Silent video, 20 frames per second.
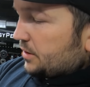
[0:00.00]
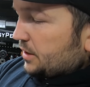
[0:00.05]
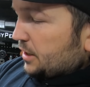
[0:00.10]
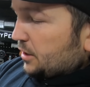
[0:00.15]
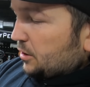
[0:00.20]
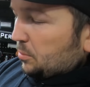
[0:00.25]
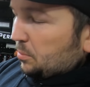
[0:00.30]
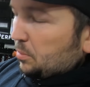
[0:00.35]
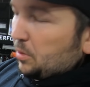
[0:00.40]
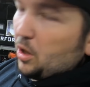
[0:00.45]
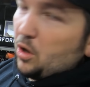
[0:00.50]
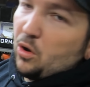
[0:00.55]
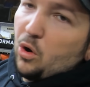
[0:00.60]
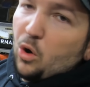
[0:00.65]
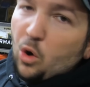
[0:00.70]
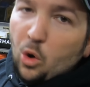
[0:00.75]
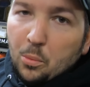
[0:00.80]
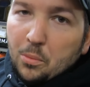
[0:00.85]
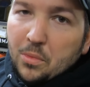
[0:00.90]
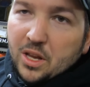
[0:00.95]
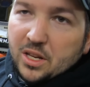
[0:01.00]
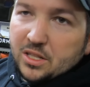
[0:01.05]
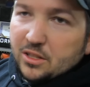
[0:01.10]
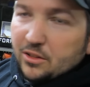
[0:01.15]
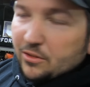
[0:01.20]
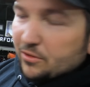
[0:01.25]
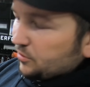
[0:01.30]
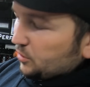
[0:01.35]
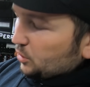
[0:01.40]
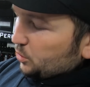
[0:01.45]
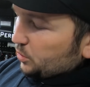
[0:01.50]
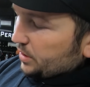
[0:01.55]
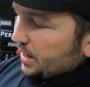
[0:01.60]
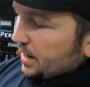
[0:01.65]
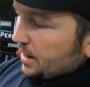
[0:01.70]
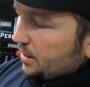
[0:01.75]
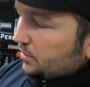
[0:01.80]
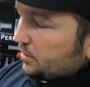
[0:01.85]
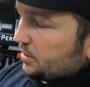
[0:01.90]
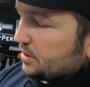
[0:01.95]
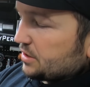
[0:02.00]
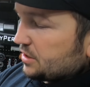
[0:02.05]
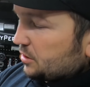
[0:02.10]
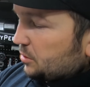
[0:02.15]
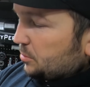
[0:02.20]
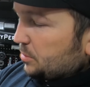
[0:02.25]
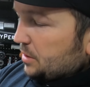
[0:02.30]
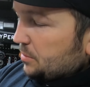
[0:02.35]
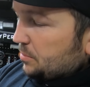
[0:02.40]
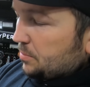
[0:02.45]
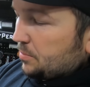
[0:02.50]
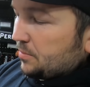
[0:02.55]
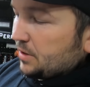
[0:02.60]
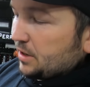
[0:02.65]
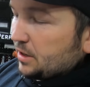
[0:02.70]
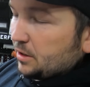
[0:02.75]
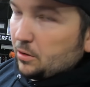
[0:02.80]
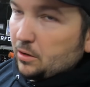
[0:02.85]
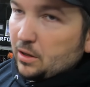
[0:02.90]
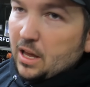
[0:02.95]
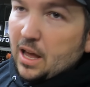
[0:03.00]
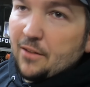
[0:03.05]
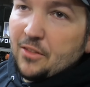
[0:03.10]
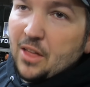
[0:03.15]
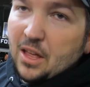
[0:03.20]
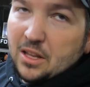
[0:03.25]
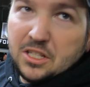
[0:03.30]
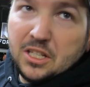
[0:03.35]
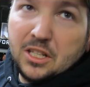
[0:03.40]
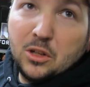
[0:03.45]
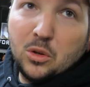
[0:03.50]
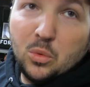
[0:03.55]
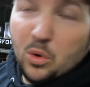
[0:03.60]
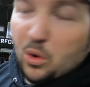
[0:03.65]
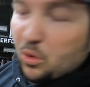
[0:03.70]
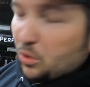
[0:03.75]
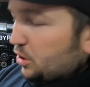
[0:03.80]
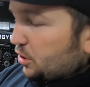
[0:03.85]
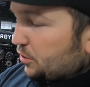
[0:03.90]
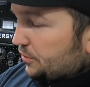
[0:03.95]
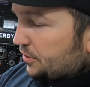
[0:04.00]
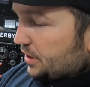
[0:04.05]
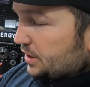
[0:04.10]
It'll blow a whole mist of fluid out because it'll have that seal rolled over,